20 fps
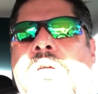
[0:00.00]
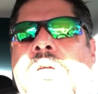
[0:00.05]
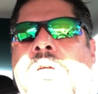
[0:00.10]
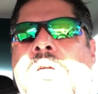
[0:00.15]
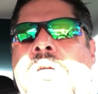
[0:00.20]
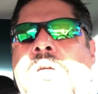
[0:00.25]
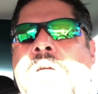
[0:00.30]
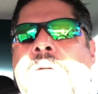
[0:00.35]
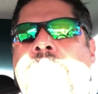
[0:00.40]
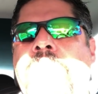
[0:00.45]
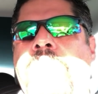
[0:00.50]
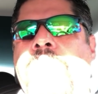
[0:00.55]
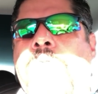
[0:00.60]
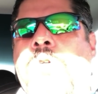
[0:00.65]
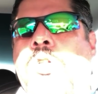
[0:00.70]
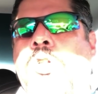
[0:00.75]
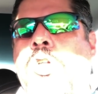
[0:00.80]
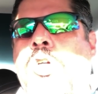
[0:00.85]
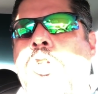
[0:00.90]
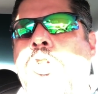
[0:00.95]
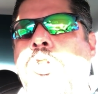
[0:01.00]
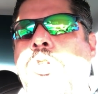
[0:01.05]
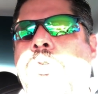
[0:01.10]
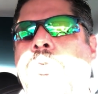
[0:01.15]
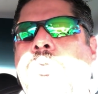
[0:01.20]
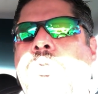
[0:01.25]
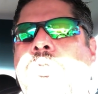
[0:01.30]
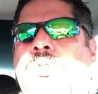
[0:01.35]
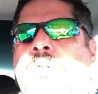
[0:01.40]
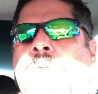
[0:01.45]
Not
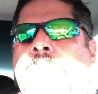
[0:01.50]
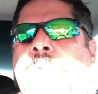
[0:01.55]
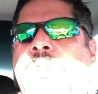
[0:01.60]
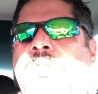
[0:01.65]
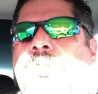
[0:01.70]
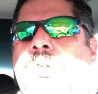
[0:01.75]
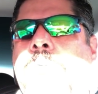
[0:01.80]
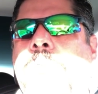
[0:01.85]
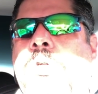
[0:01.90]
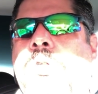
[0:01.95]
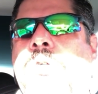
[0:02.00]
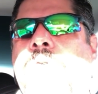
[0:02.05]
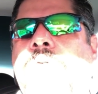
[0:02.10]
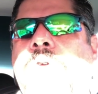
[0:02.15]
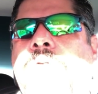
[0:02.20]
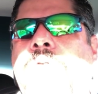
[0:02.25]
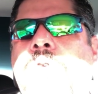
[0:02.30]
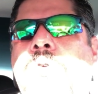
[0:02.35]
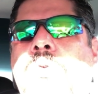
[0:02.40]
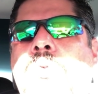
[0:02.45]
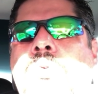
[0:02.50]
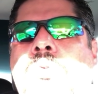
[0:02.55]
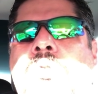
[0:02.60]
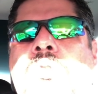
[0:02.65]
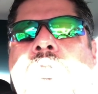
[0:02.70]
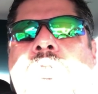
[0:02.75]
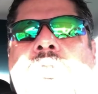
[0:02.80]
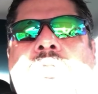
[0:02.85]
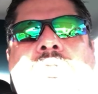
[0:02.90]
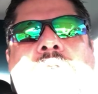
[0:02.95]
news, there have been some other
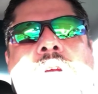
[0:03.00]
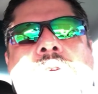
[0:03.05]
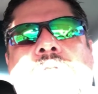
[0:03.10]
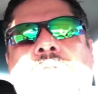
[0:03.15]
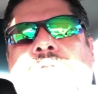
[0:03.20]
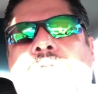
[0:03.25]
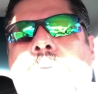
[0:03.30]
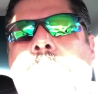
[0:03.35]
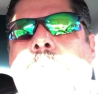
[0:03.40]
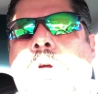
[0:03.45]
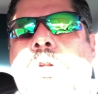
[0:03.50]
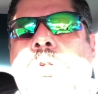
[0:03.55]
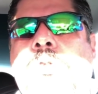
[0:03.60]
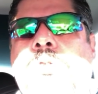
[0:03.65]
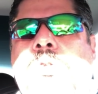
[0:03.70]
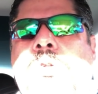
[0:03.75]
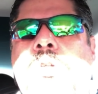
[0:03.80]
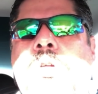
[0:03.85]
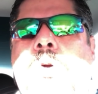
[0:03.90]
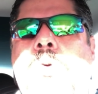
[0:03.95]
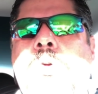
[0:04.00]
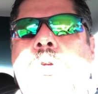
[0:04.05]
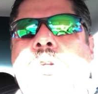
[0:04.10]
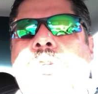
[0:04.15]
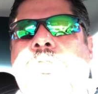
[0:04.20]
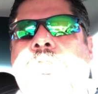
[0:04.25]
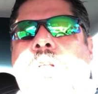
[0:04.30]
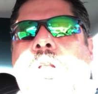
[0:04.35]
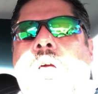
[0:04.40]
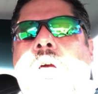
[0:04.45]
reviews. Trevor from Model 3
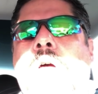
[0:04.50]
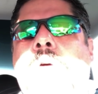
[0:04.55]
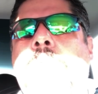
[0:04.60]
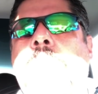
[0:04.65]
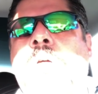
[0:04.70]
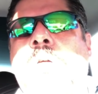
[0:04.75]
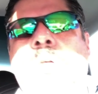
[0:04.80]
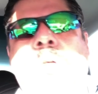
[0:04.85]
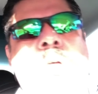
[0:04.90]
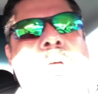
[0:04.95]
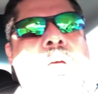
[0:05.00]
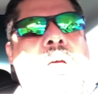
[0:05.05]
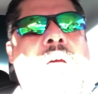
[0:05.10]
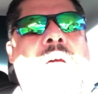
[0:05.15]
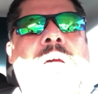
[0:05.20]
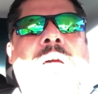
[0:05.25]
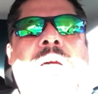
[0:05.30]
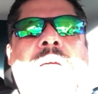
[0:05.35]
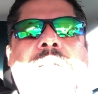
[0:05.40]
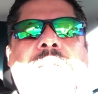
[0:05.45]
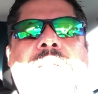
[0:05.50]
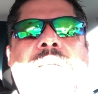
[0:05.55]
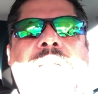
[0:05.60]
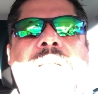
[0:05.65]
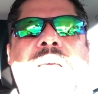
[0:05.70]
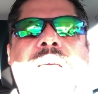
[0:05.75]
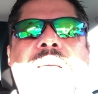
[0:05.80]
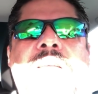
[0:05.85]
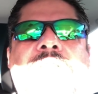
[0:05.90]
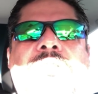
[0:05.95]
Owners Club did
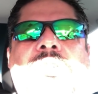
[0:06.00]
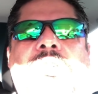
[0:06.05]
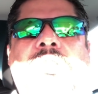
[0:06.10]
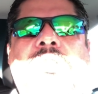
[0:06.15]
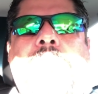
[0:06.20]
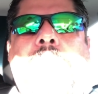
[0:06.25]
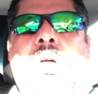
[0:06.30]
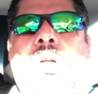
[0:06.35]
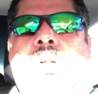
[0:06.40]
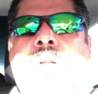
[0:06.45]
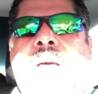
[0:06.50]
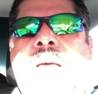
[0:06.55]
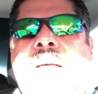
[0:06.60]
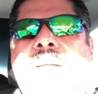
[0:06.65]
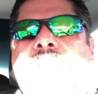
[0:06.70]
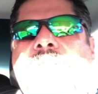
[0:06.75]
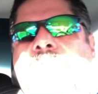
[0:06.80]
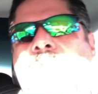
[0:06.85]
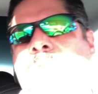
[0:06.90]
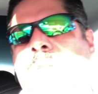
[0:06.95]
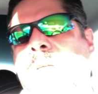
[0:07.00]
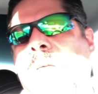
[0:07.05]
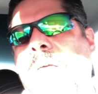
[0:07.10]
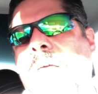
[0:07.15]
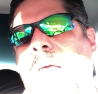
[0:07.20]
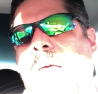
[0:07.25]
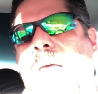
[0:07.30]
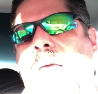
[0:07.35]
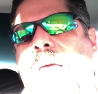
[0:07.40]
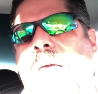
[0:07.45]
his on his Model X,
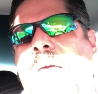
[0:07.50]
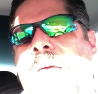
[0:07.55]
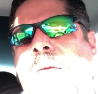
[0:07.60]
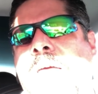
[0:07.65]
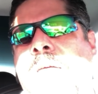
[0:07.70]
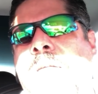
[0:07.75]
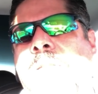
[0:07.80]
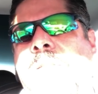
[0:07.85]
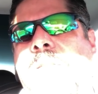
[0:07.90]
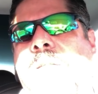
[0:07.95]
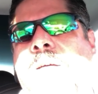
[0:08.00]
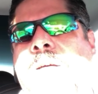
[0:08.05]
and